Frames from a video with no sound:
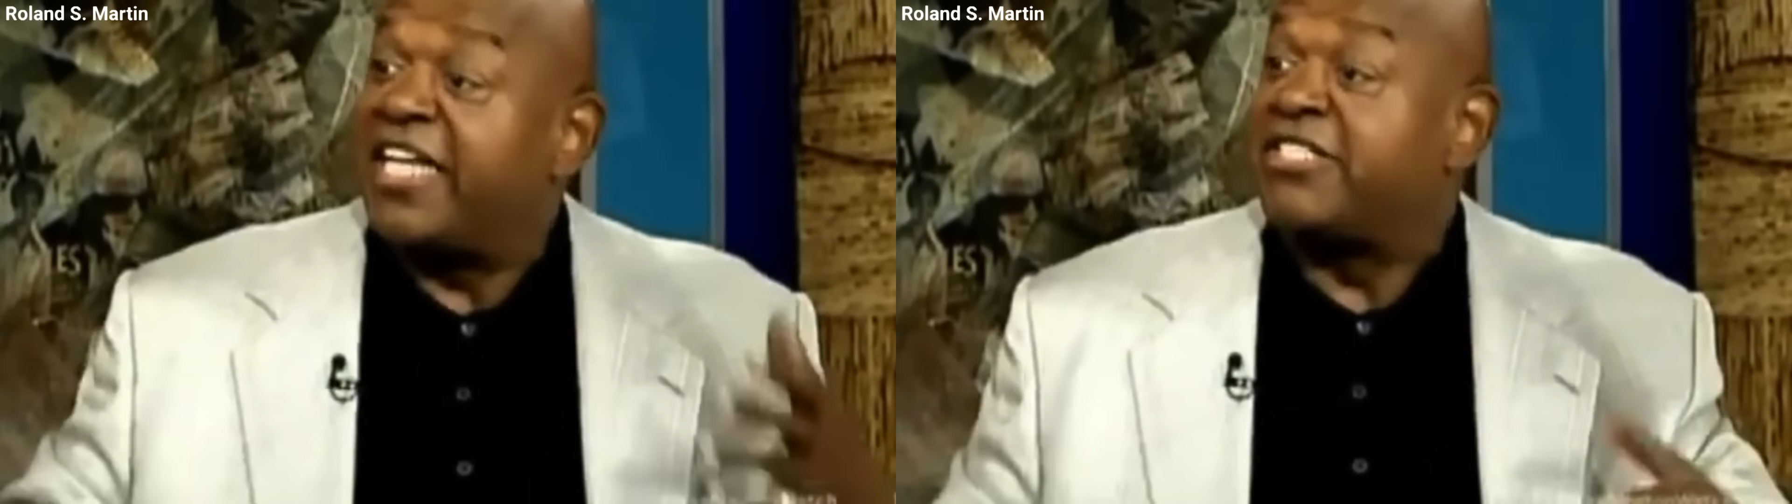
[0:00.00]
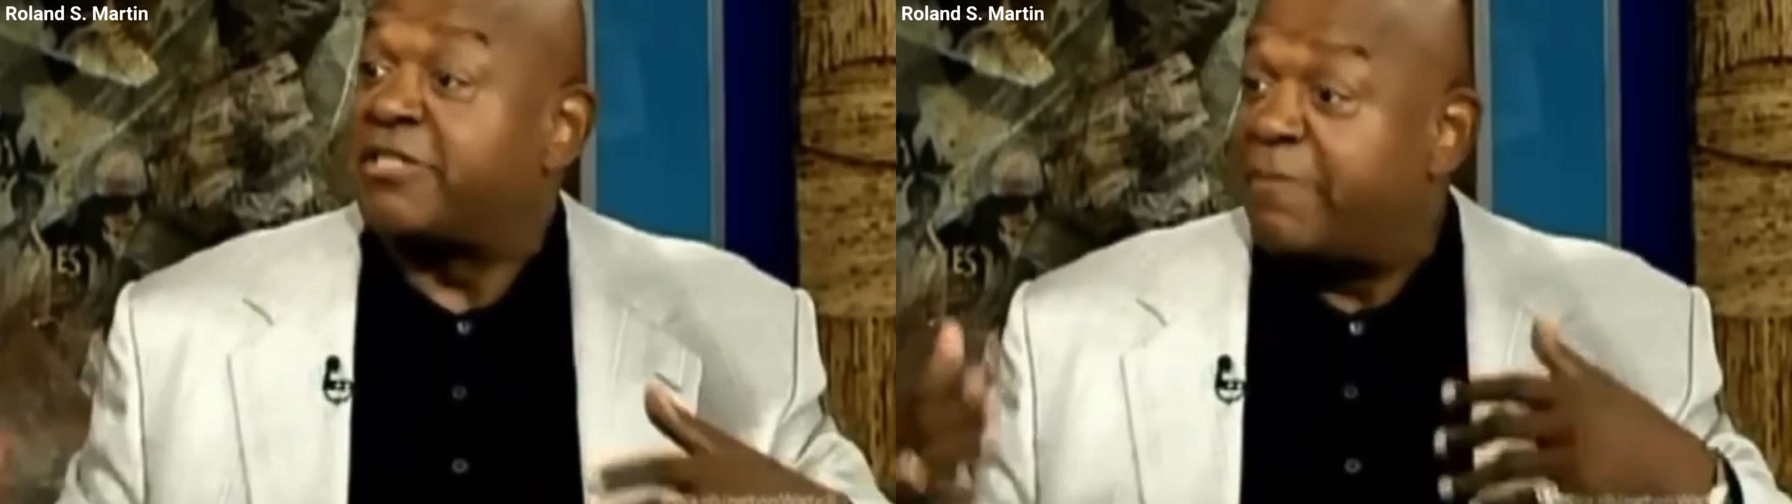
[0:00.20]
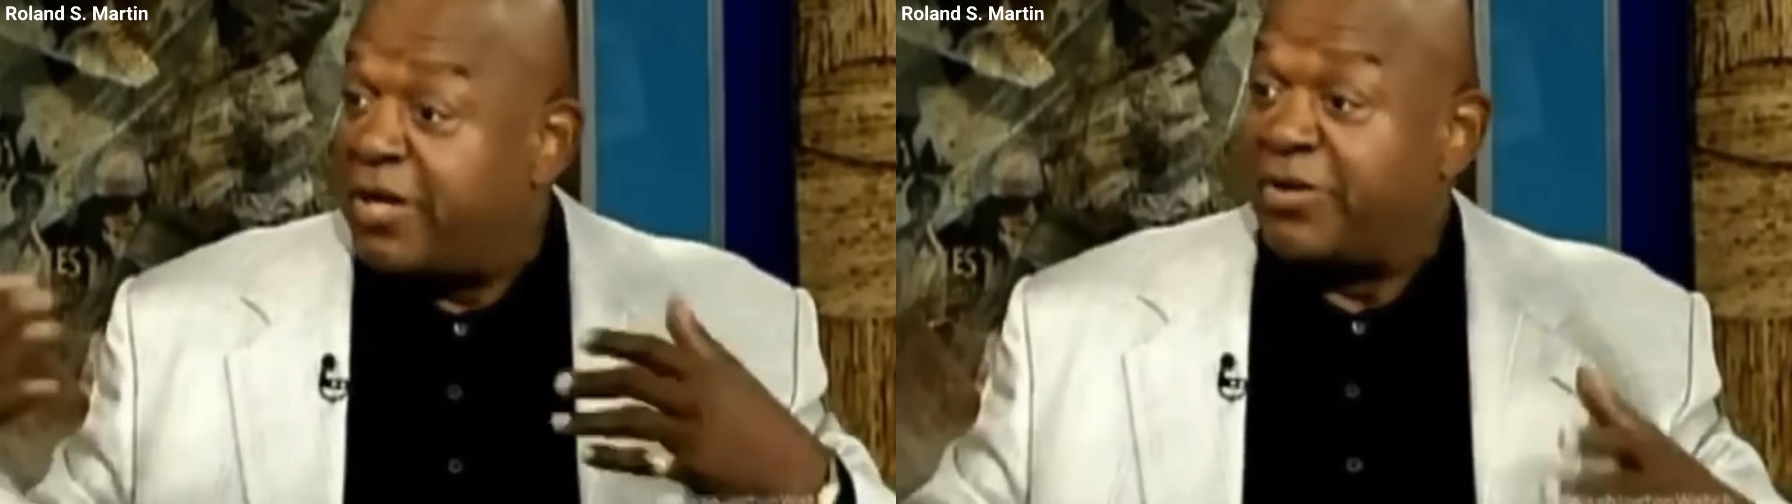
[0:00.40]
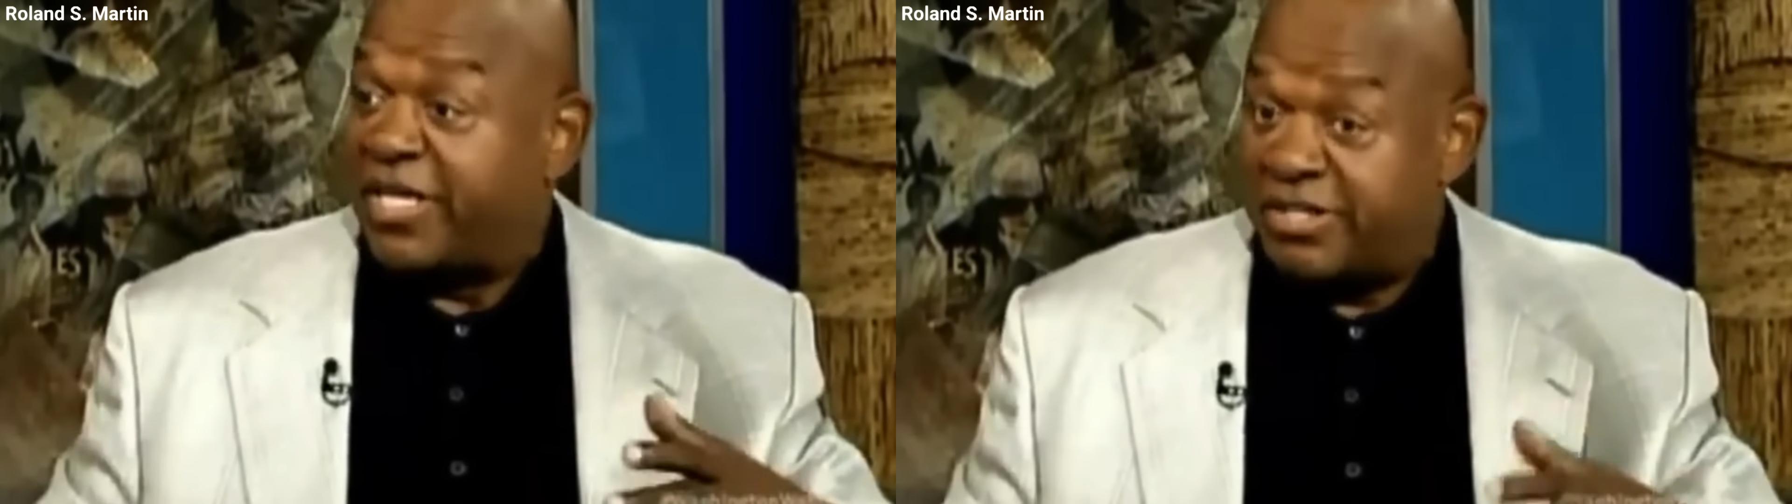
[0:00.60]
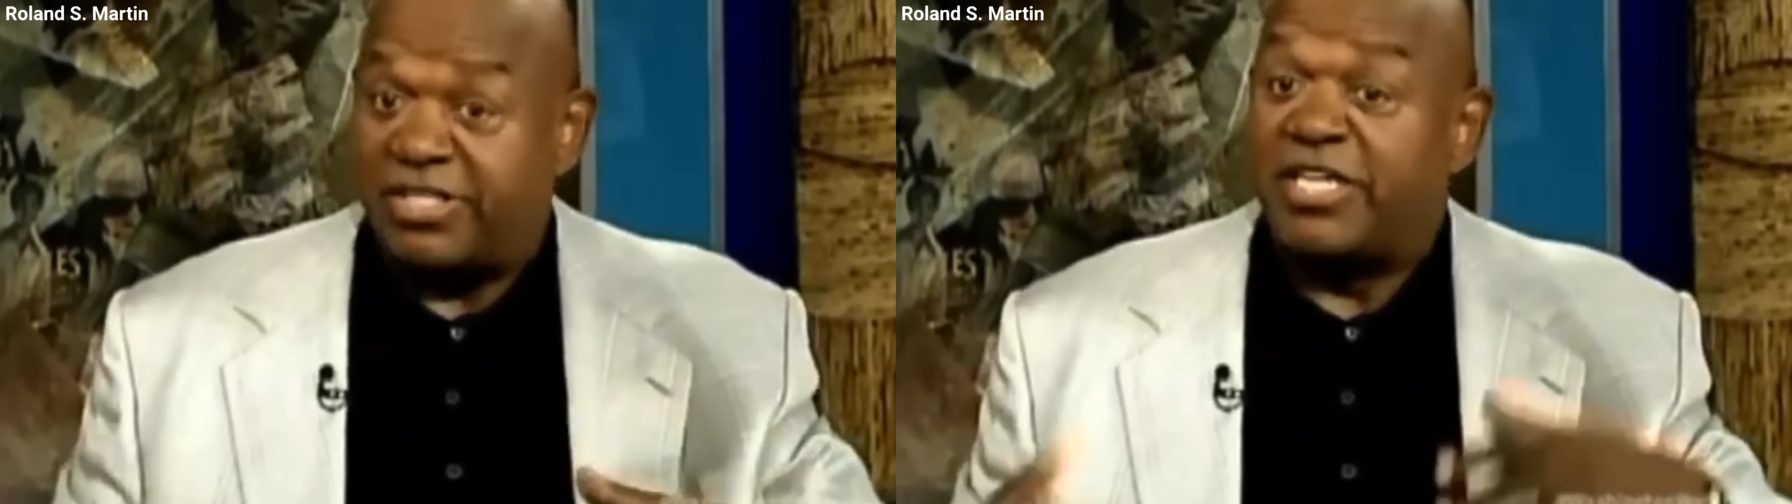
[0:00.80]
tens of
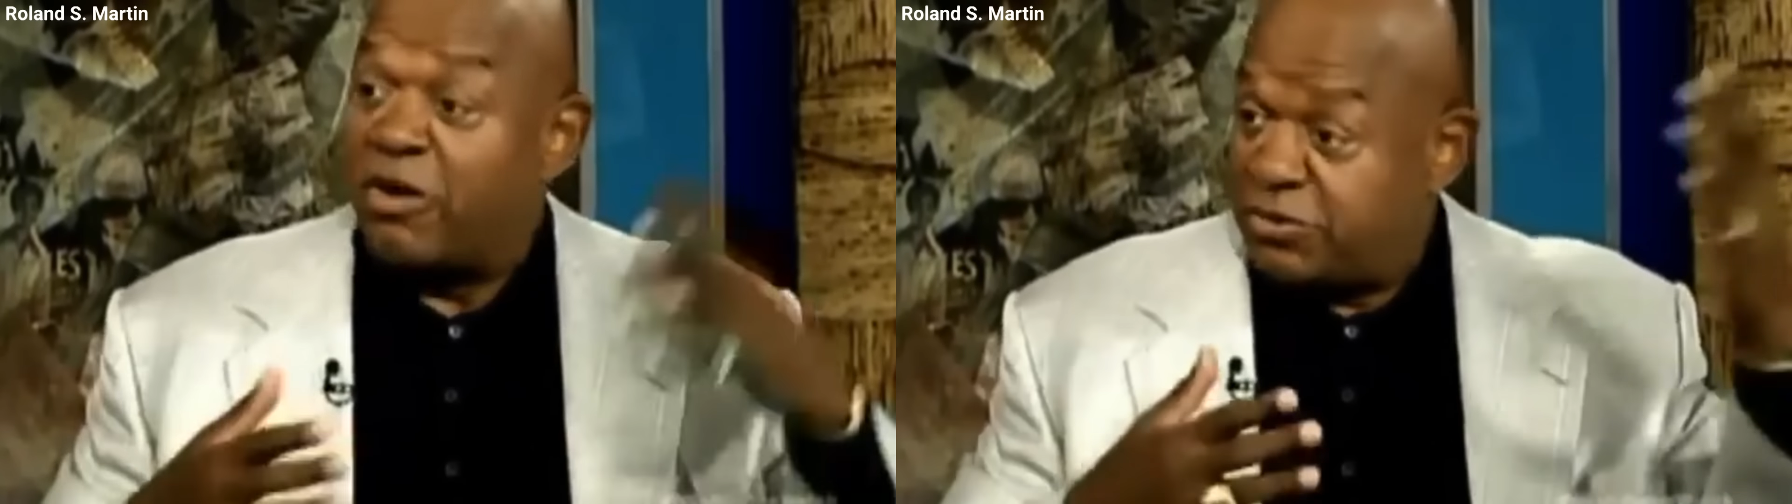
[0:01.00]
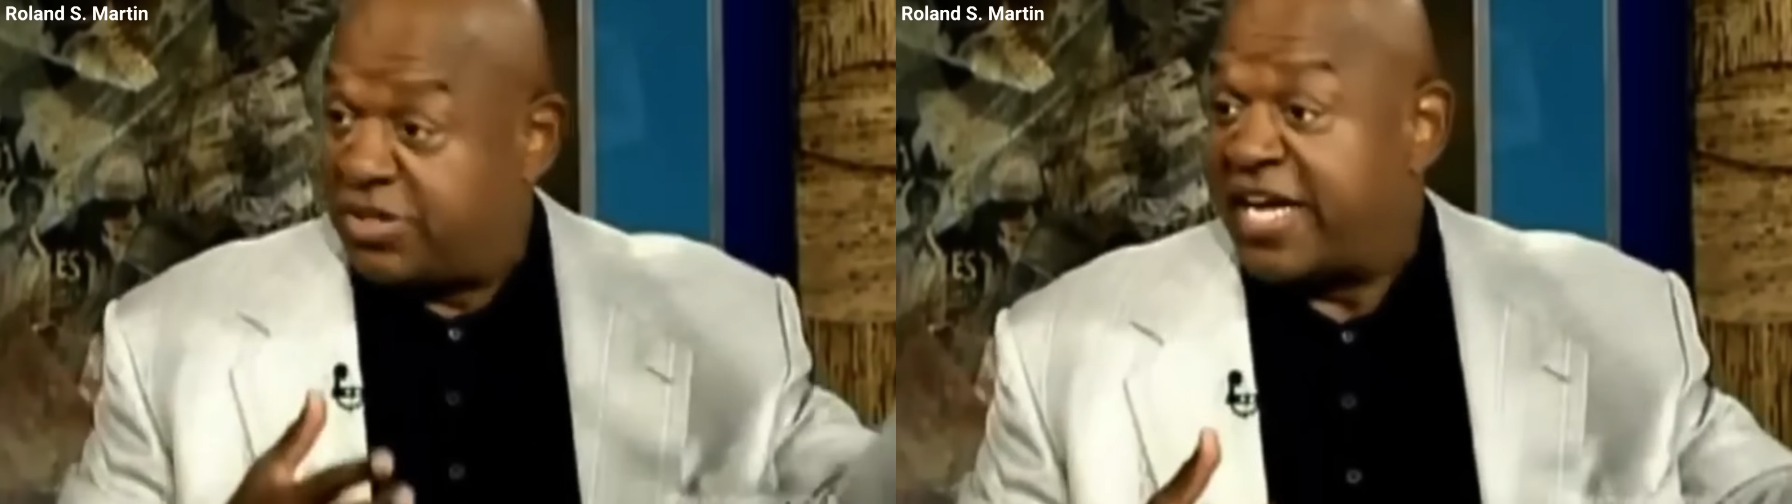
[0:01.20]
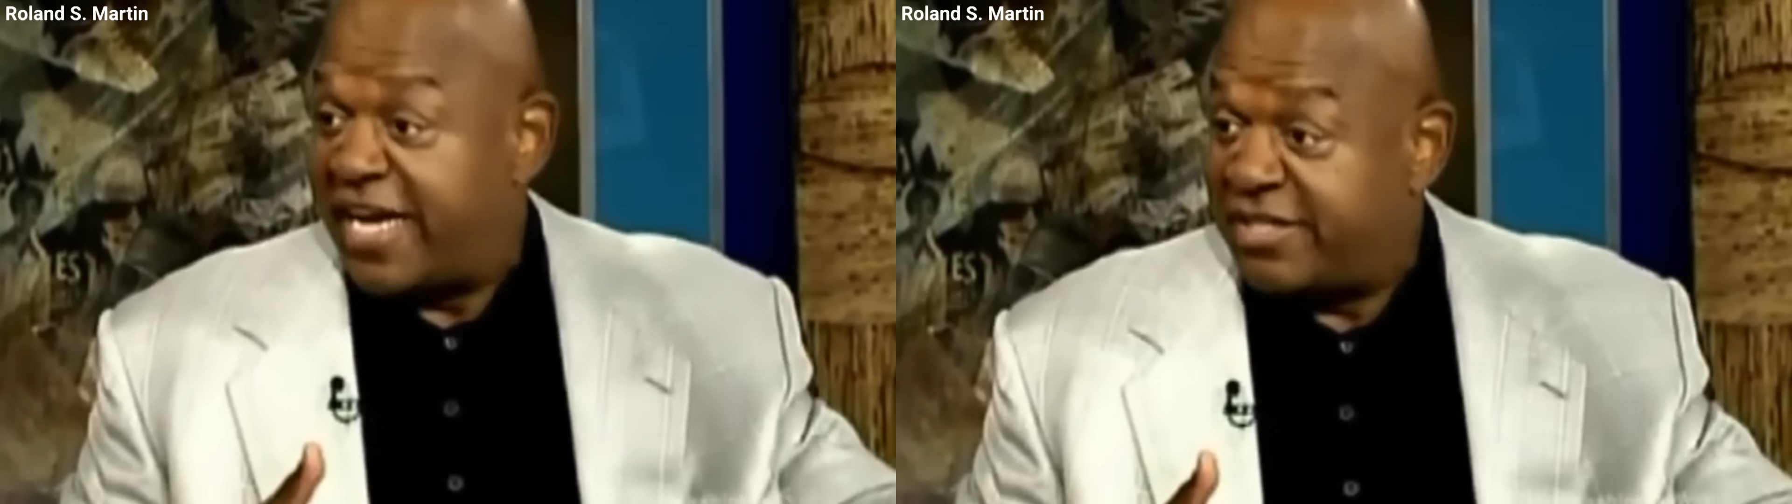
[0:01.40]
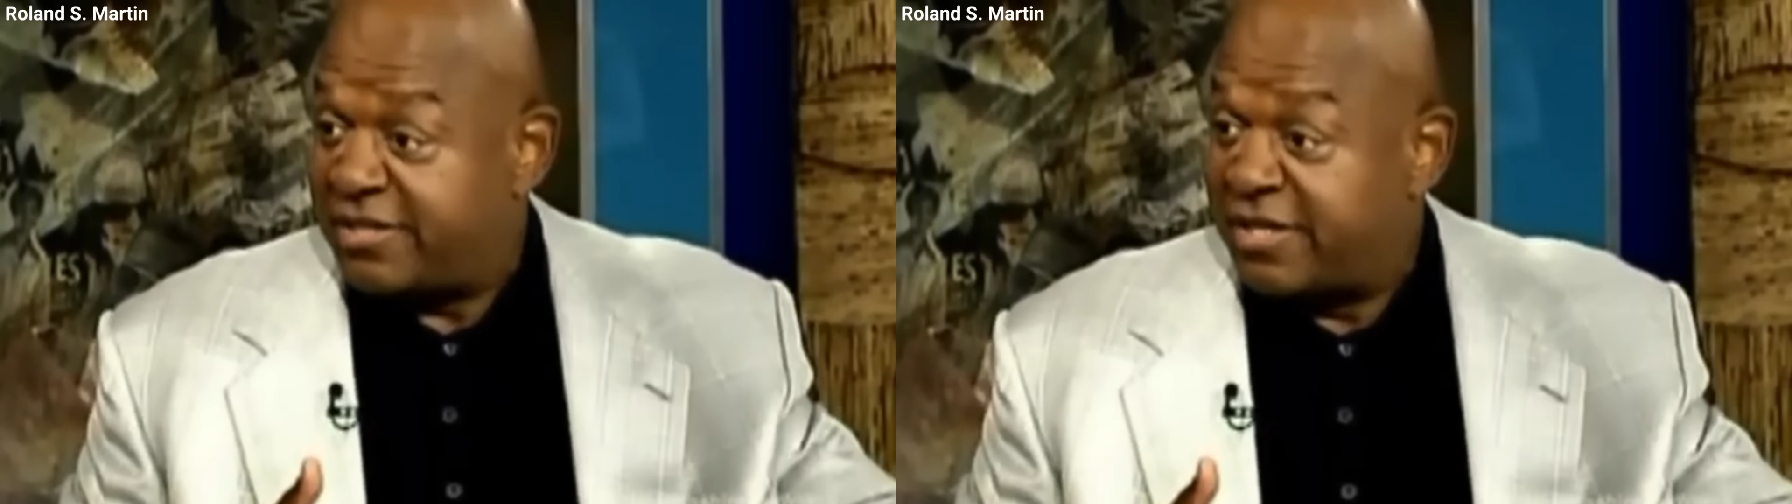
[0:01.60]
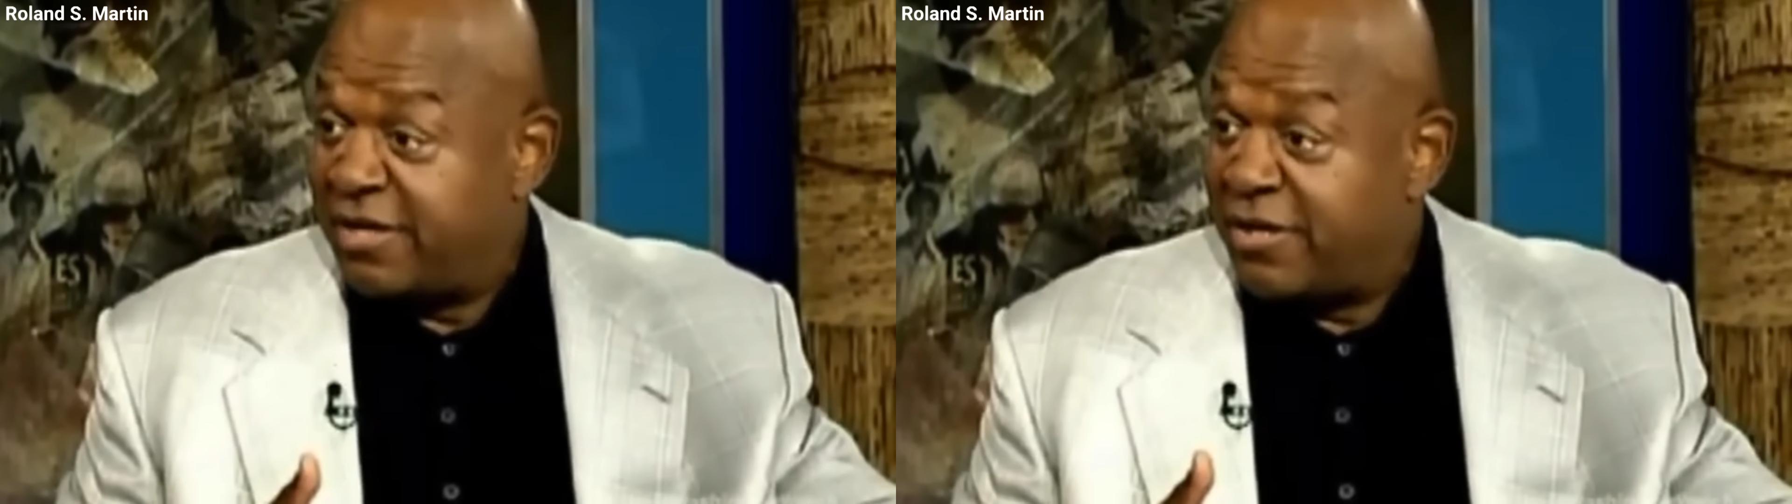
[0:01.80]
millions in those
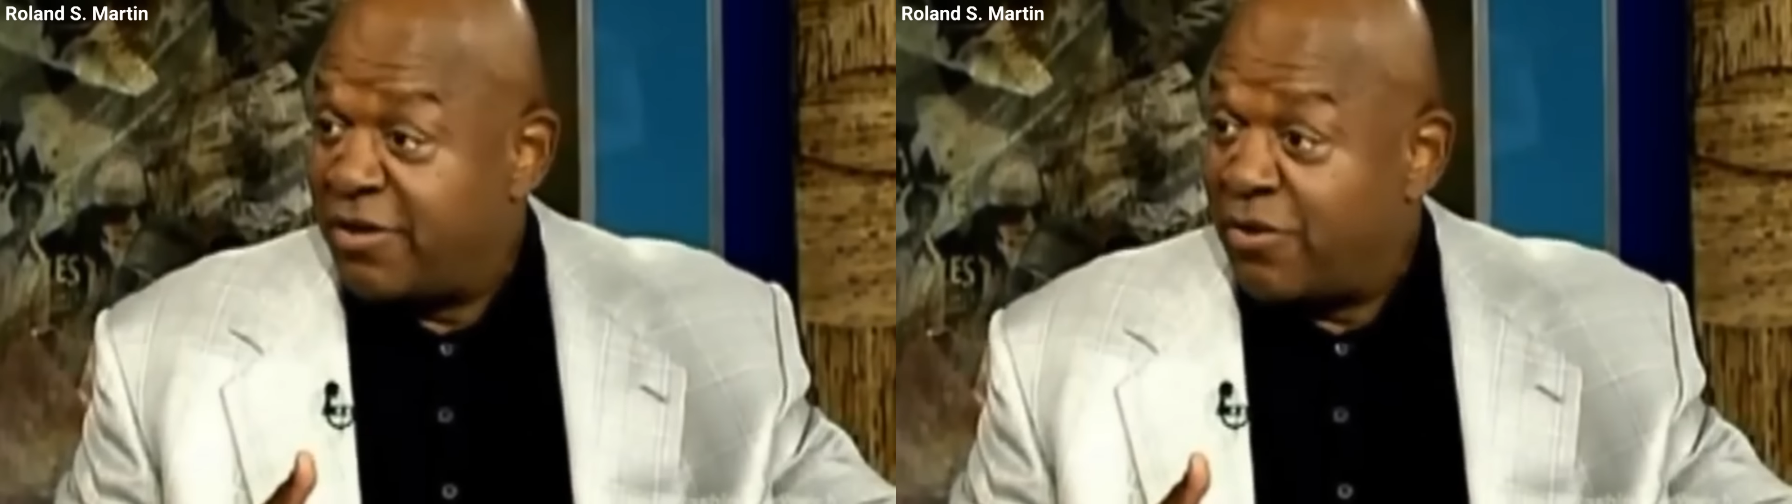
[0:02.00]
days